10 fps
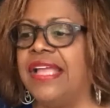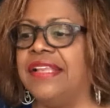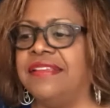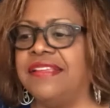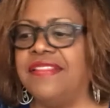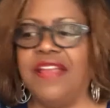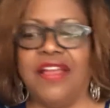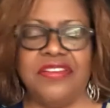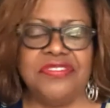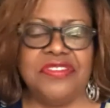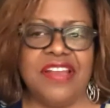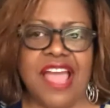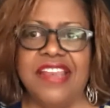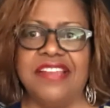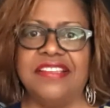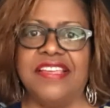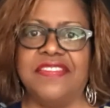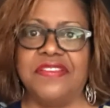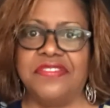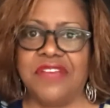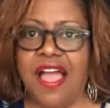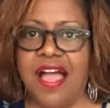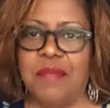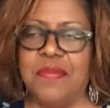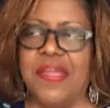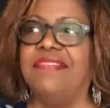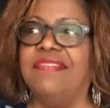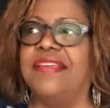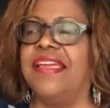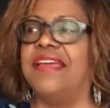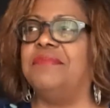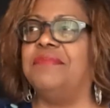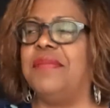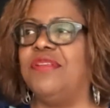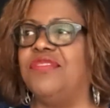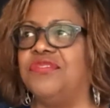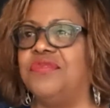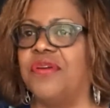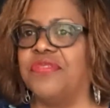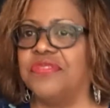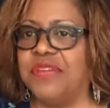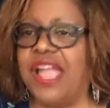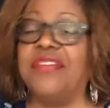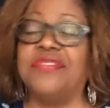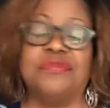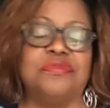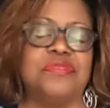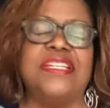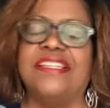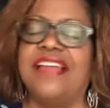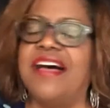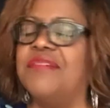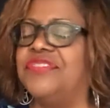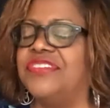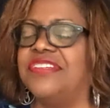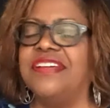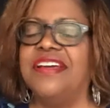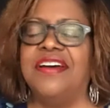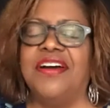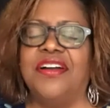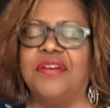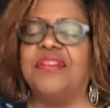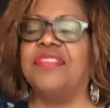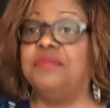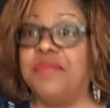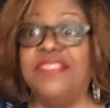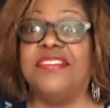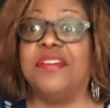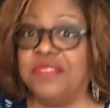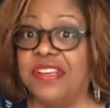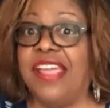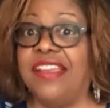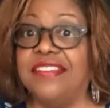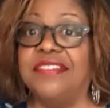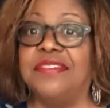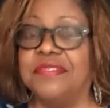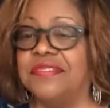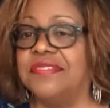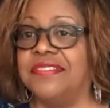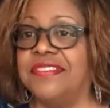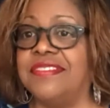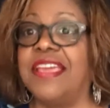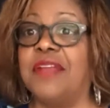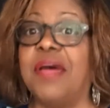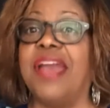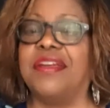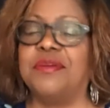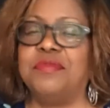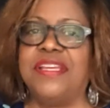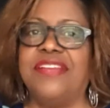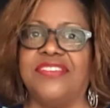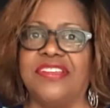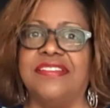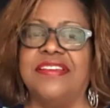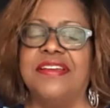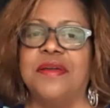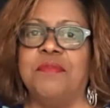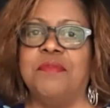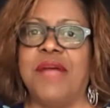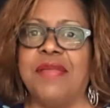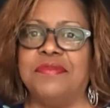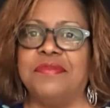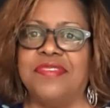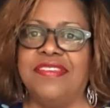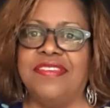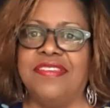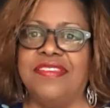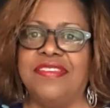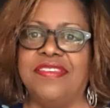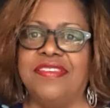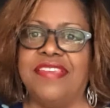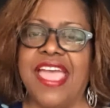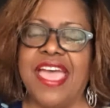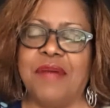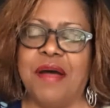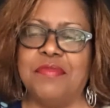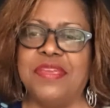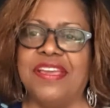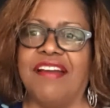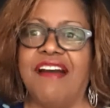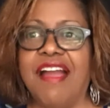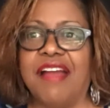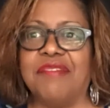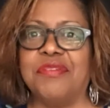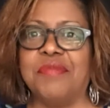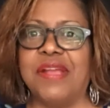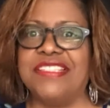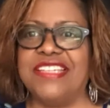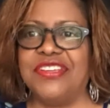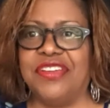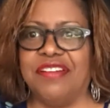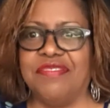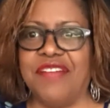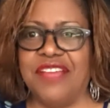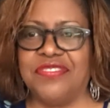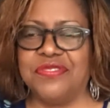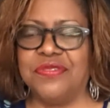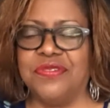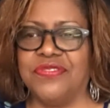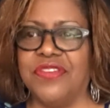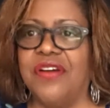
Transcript: did the audition and I didn't get the job. And, and maybe two or three, I used to really love to go to the beach every day too, hmm. to Santa Monica Beach. And my dad bought me a car for my senior year of high school. So